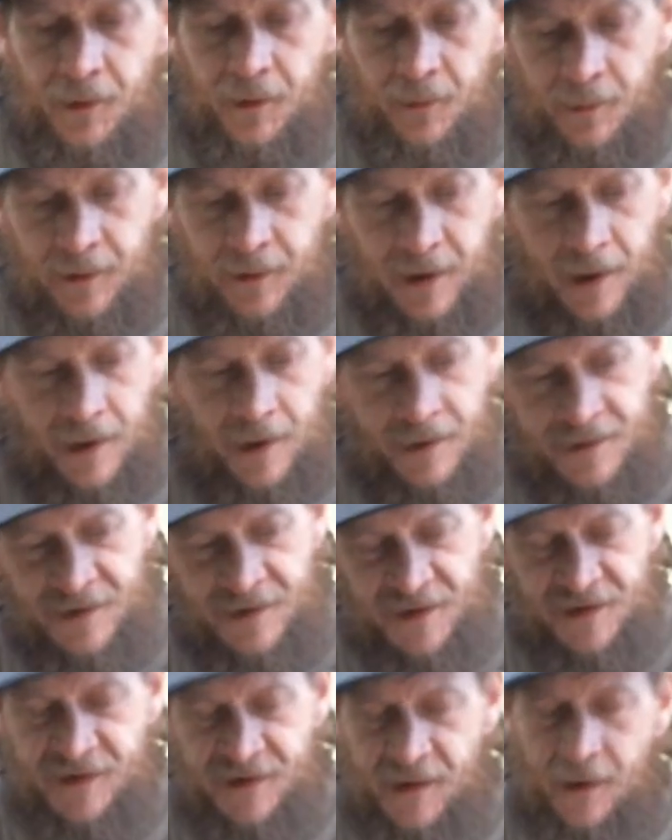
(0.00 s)
can't
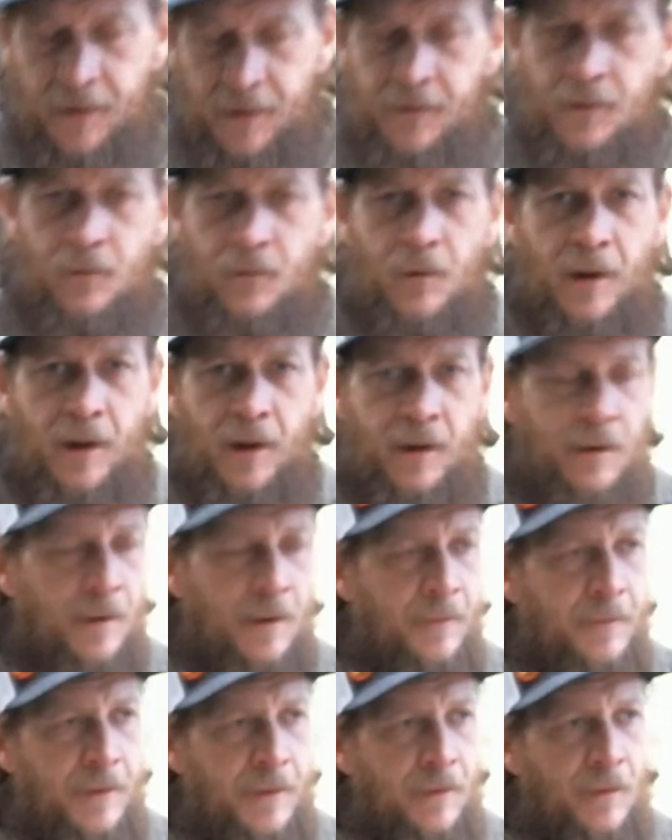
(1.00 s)
sustain the weight
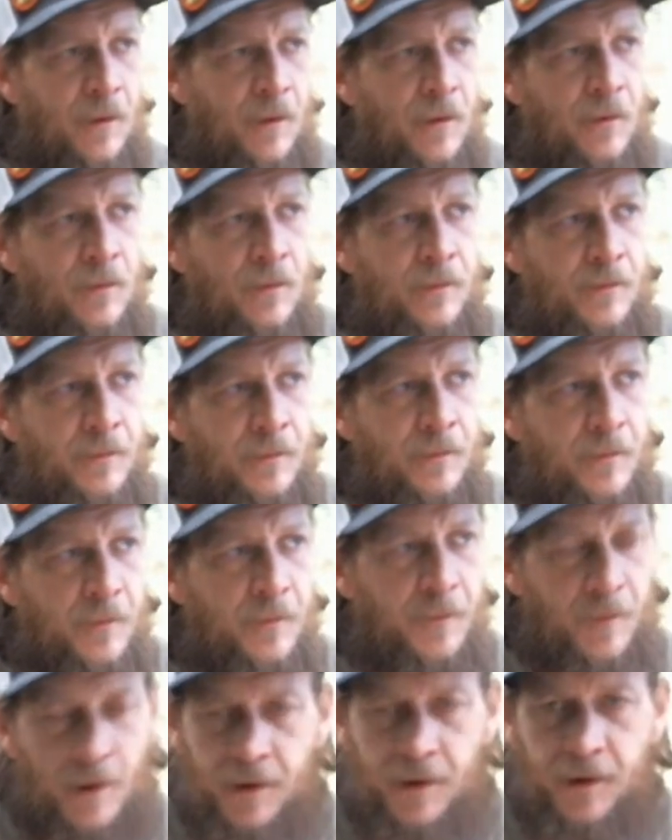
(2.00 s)
of your own
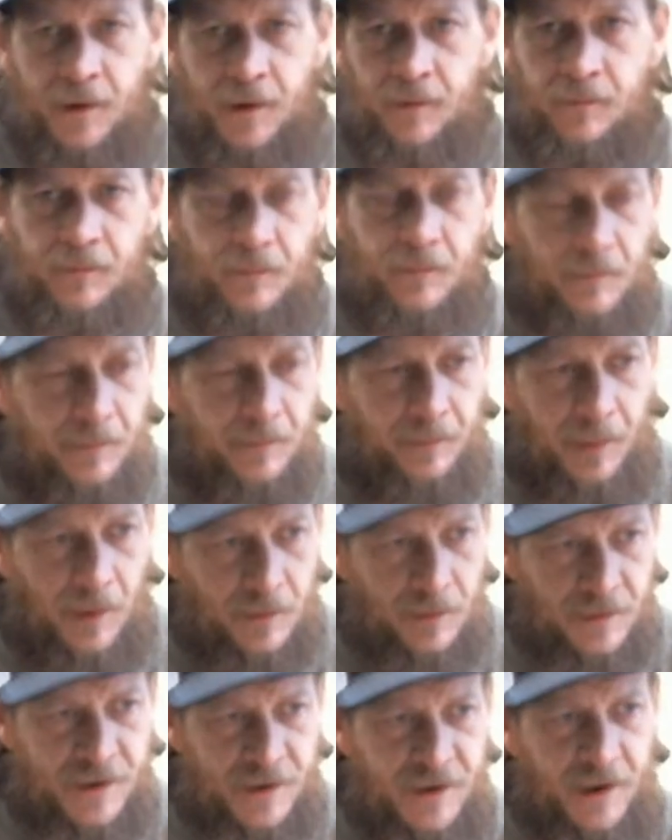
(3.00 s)
fucking
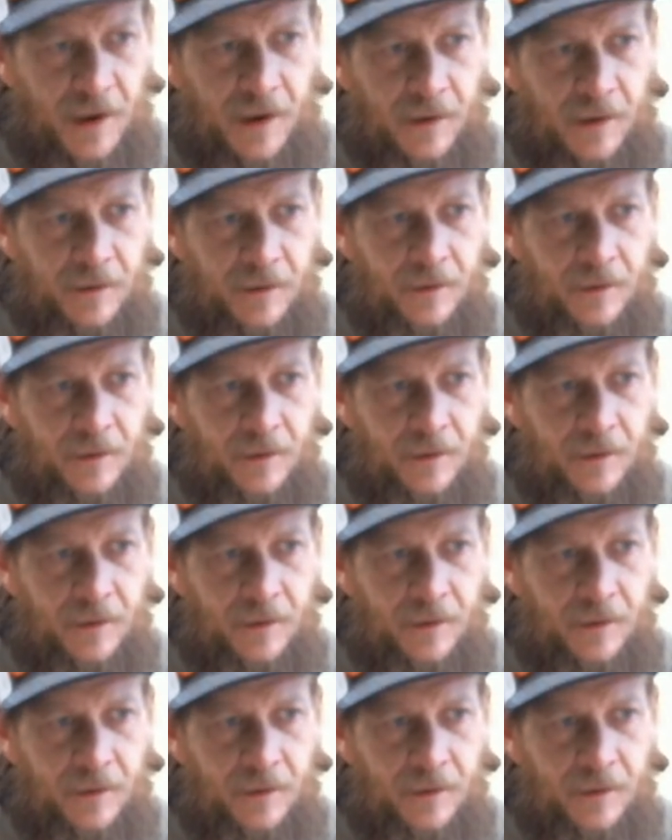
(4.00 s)
bullshit